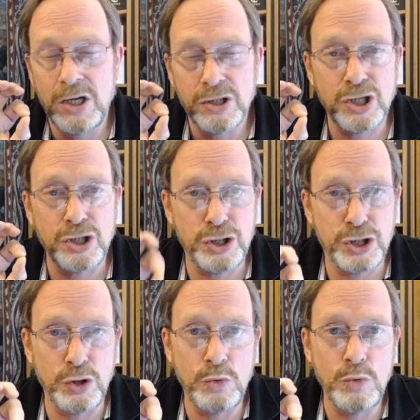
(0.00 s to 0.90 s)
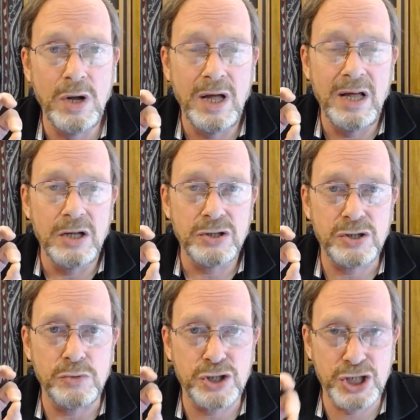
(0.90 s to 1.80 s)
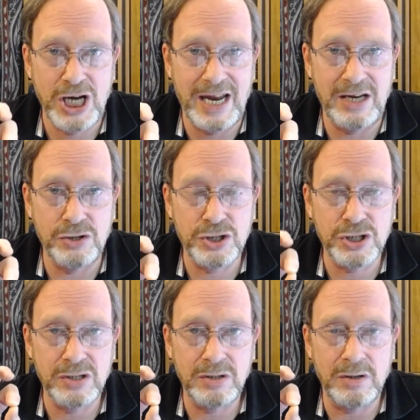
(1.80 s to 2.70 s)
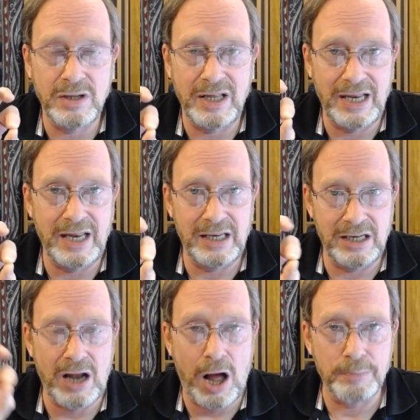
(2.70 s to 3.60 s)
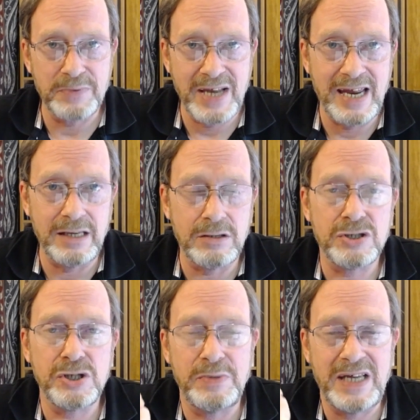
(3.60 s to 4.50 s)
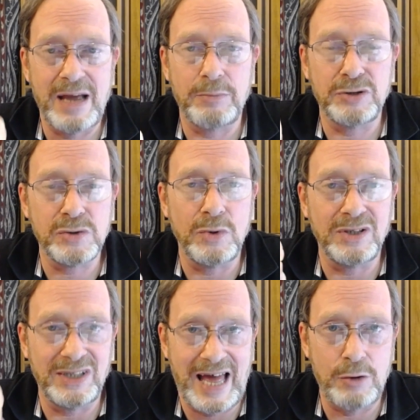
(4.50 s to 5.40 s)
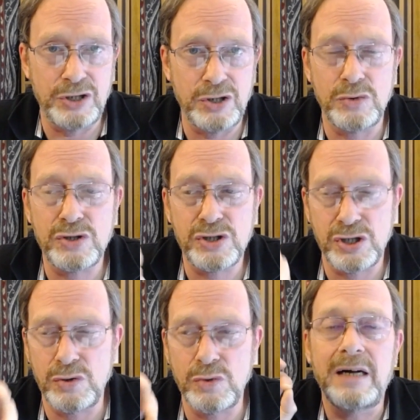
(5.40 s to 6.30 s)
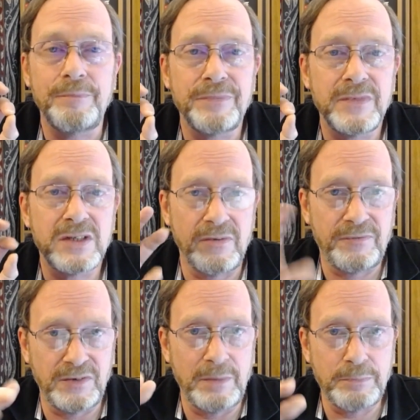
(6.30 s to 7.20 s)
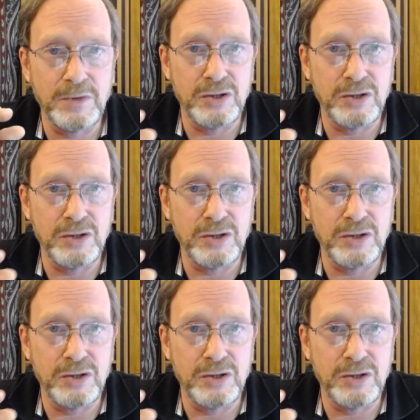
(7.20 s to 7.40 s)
to do to change uh, in an update to be able to allow you to to flip